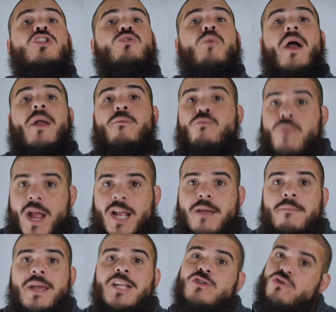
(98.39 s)
Do I
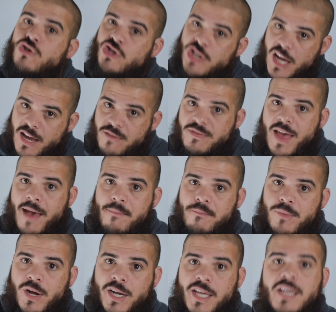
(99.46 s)
recommend you save
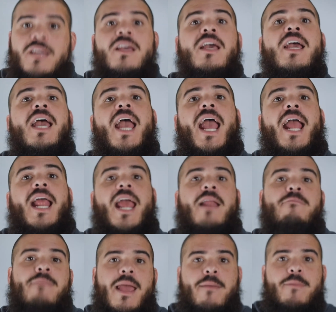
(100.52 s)
that money
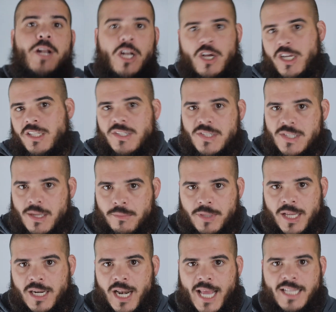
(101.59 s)
and maybe look into
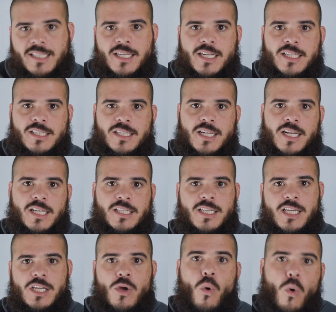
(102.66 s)
something like
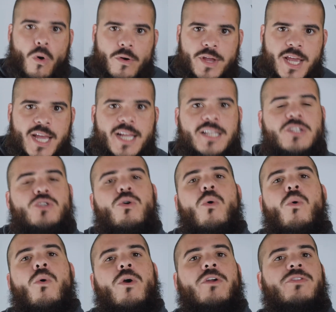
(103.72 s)
the Orients
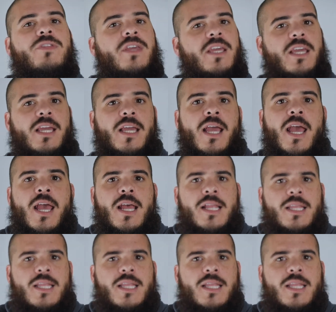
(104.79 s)
or the